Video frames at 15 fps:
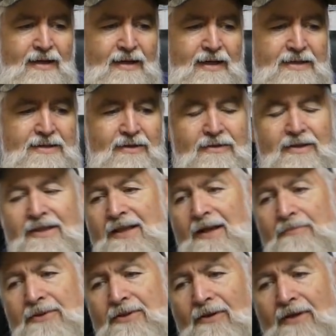he's got this
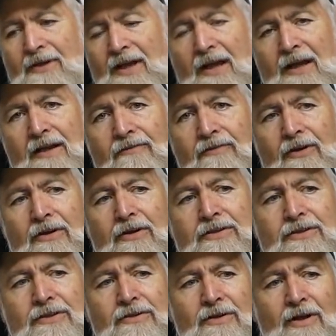upside-down
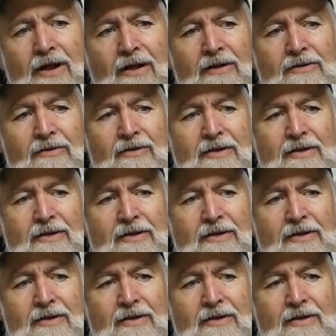inverted tool holder,